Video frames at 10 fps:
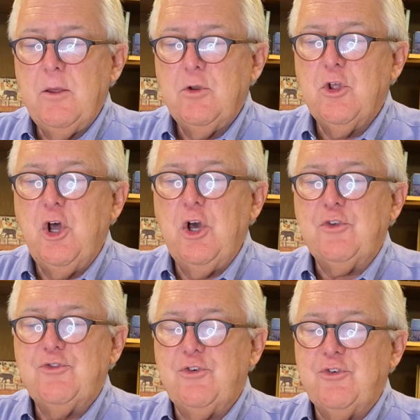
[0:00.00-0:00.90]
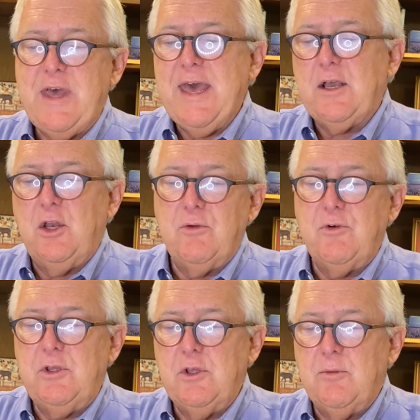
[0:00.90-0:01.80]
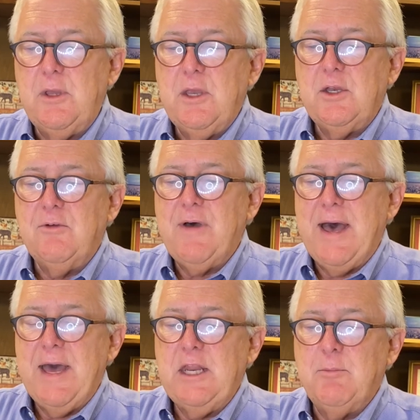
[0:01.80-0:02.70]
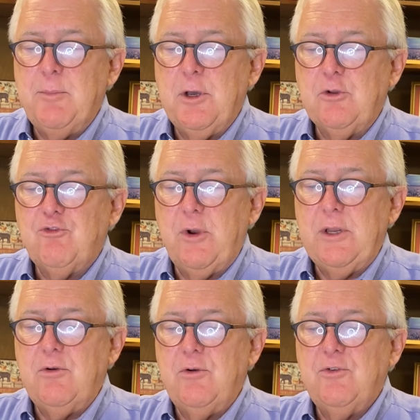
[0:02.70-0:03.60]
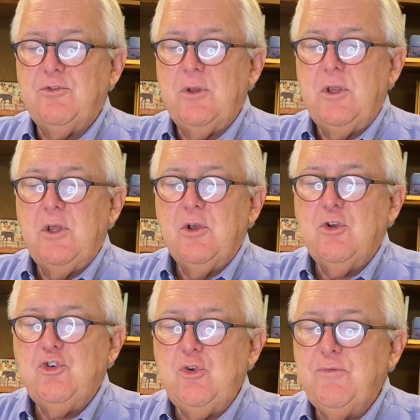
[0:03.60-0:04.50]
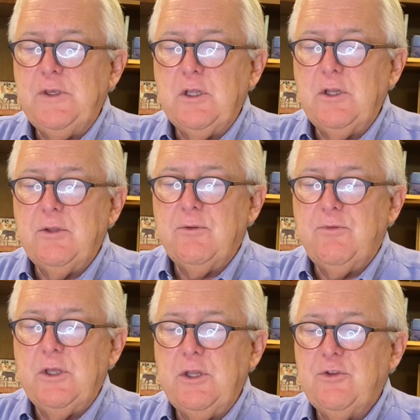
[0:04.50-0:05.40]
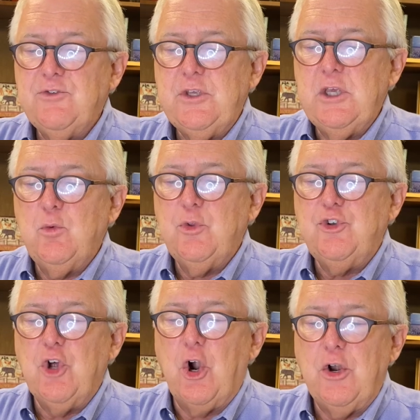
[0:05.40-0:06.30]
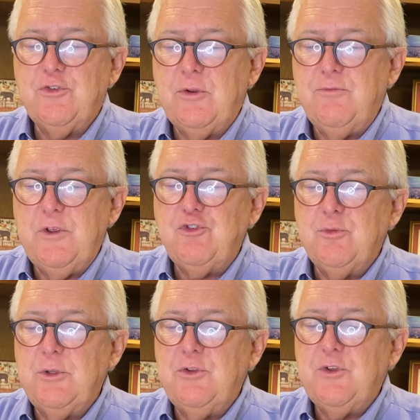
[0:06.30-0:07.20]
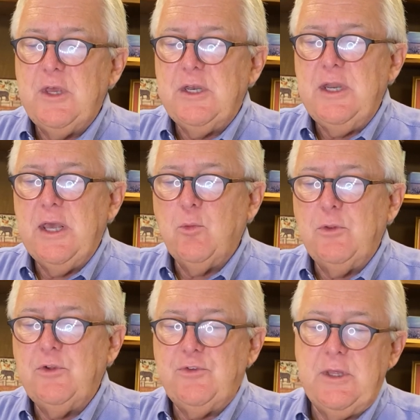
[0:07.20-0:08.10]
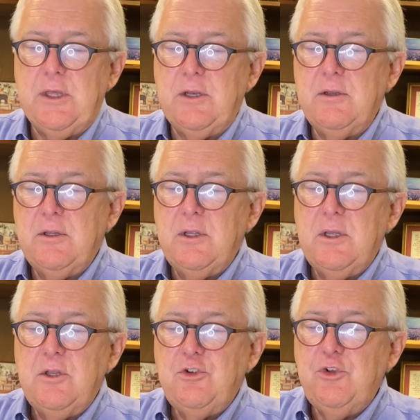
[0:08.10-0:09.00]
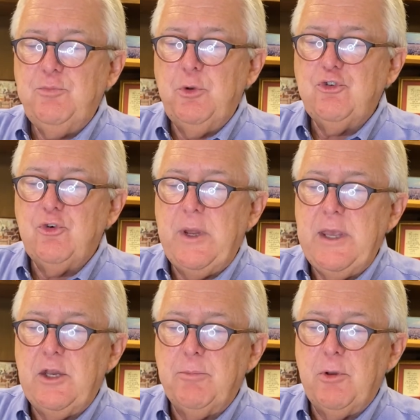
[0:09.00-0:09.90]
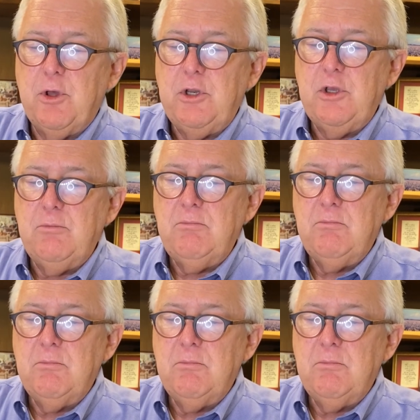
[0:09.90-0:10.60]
Could hucksters haggle over him, divide him among traders? Could you fill his skin with darts and fishermen's net with his head? Just put your hand upon him.